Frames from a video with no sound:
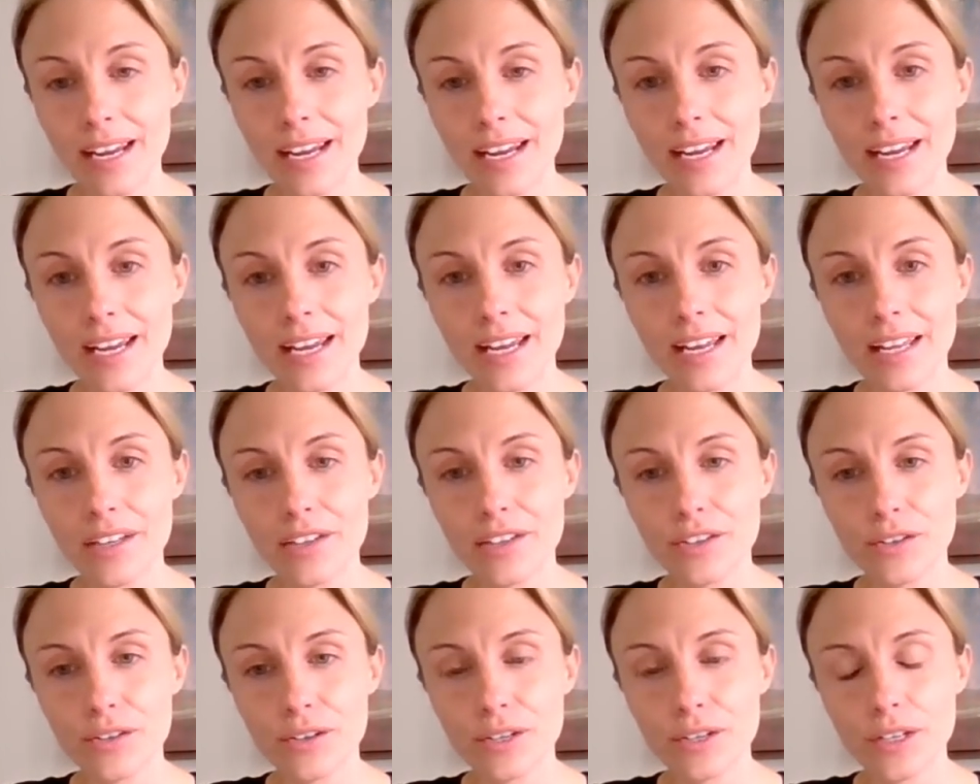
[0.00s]

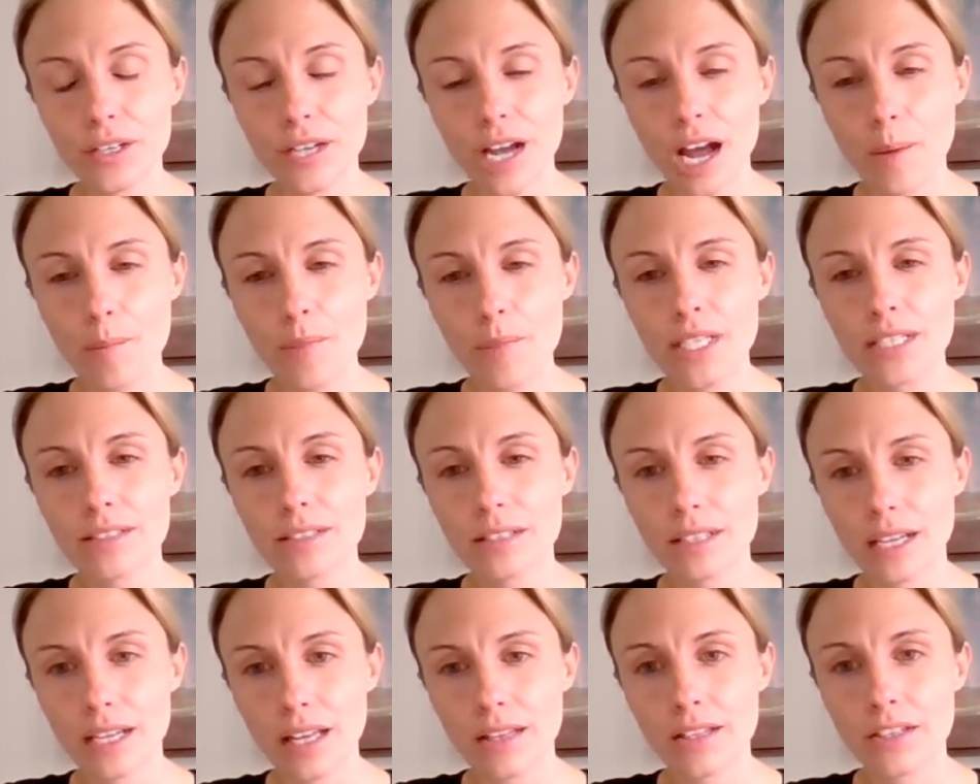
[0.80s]
And coming
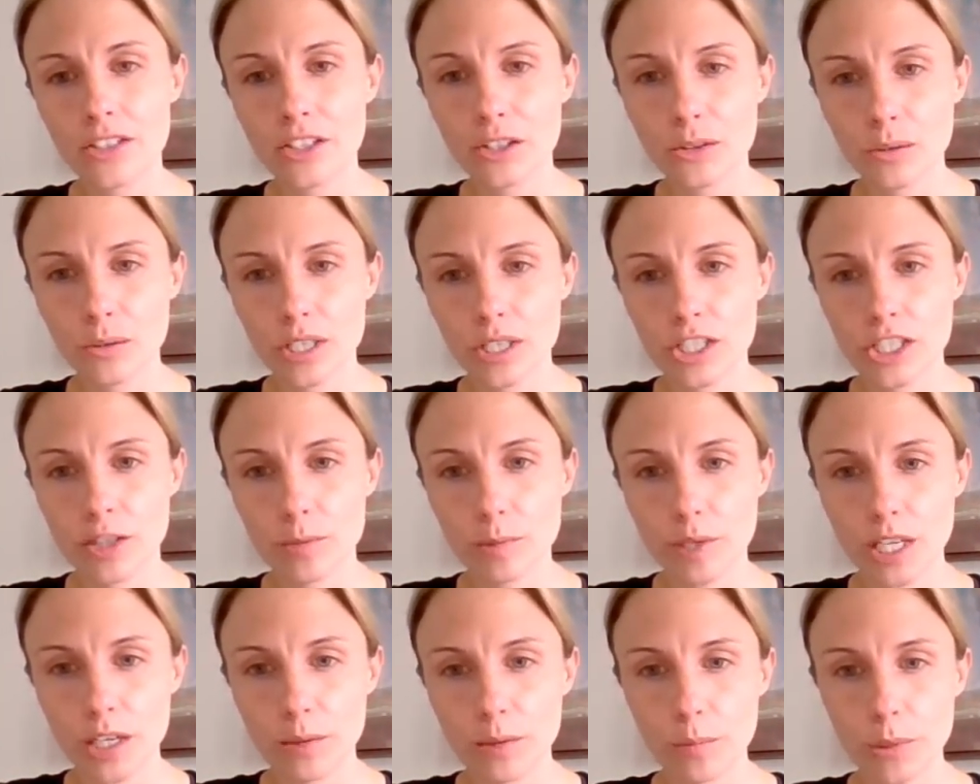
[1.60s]
together to
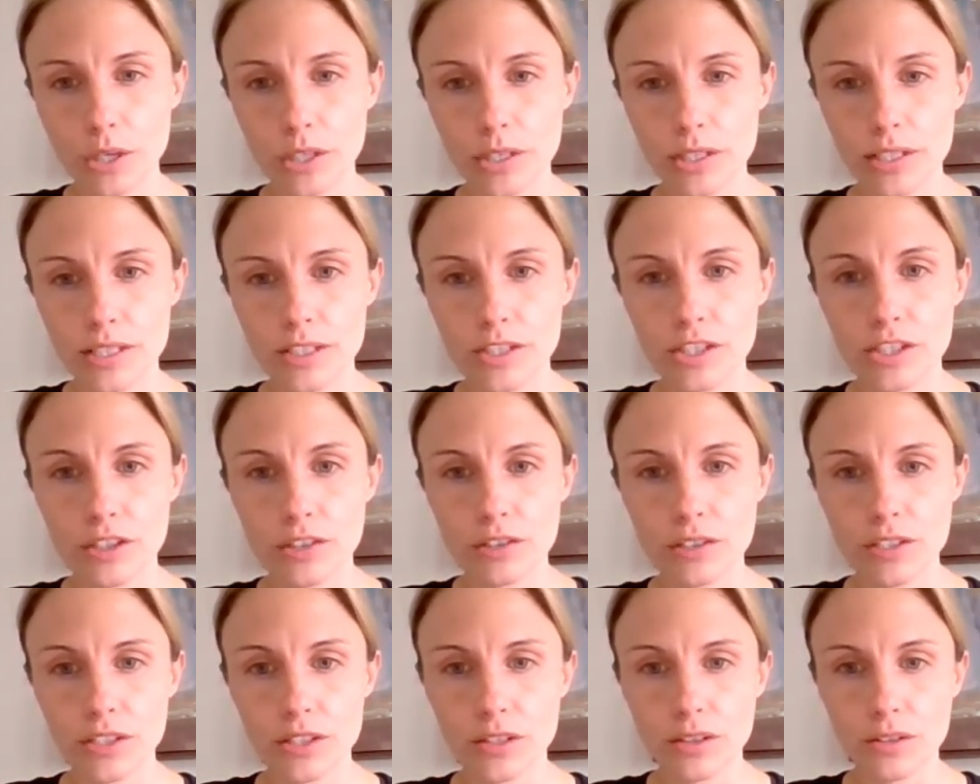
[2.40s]
worship in person
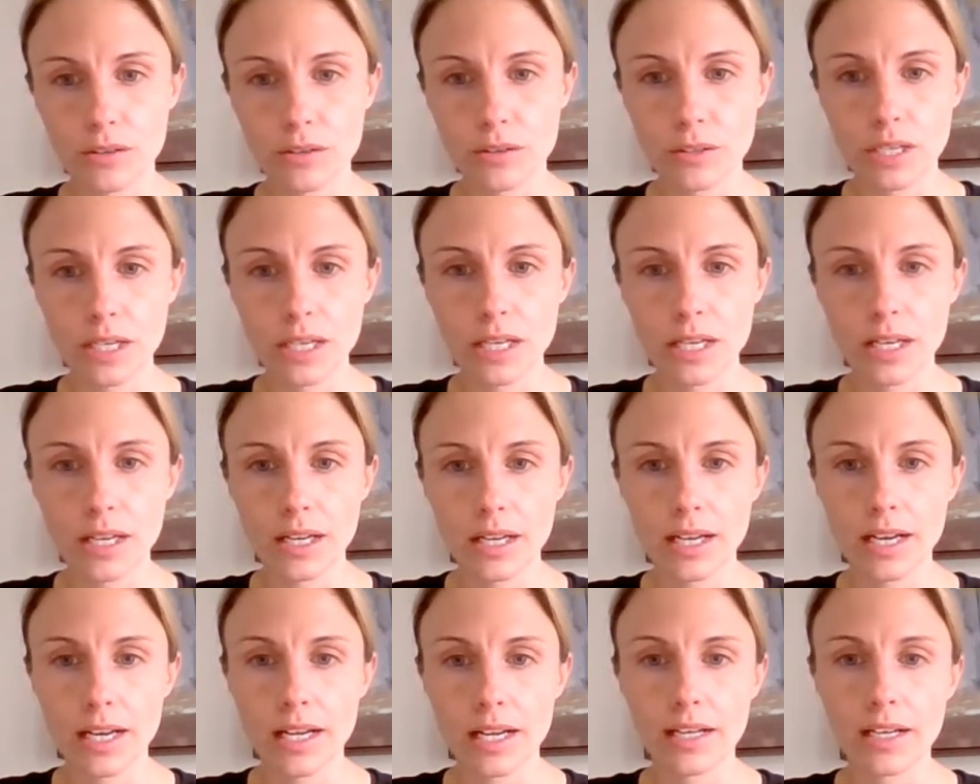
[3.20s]
too soon
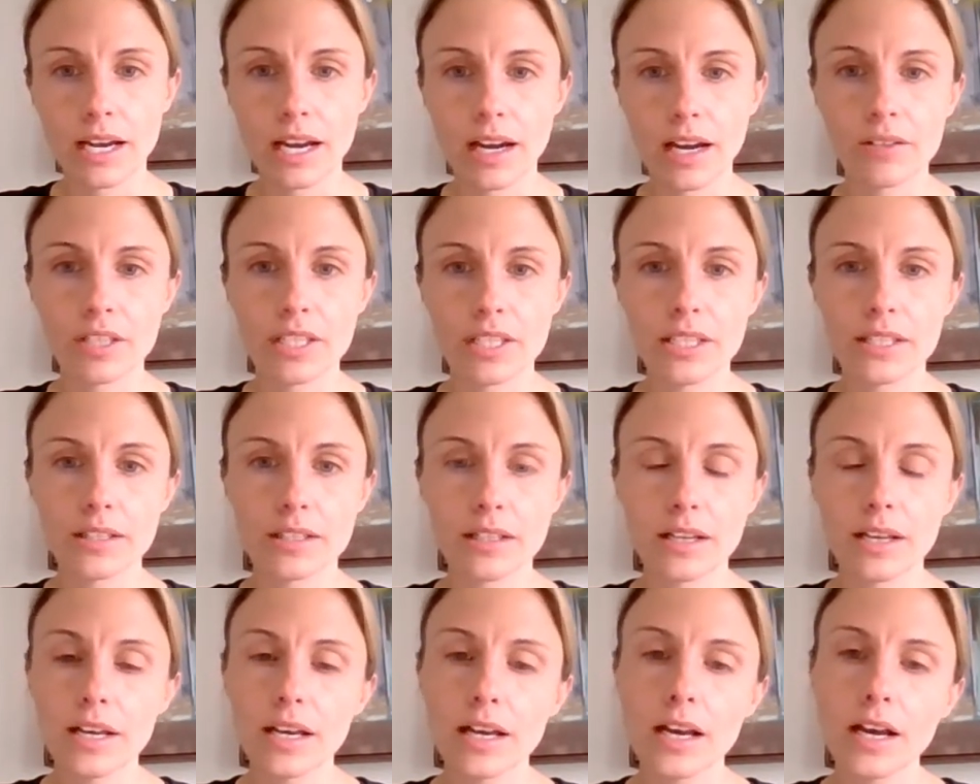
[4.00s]
and
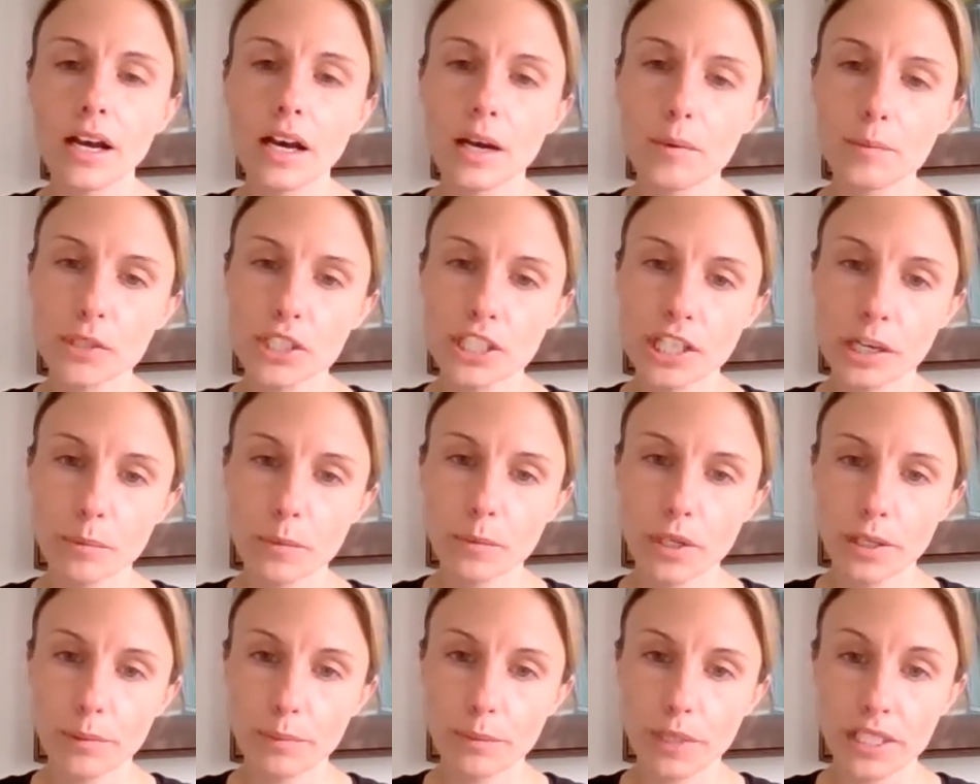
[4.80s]
having
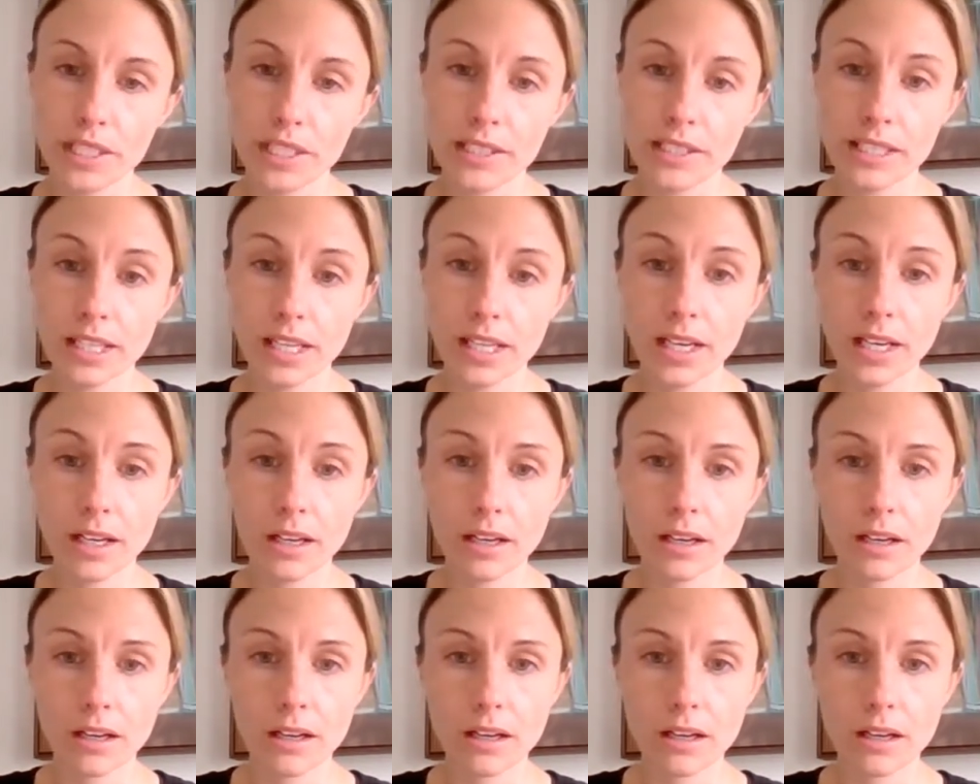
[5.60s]
someone be sick,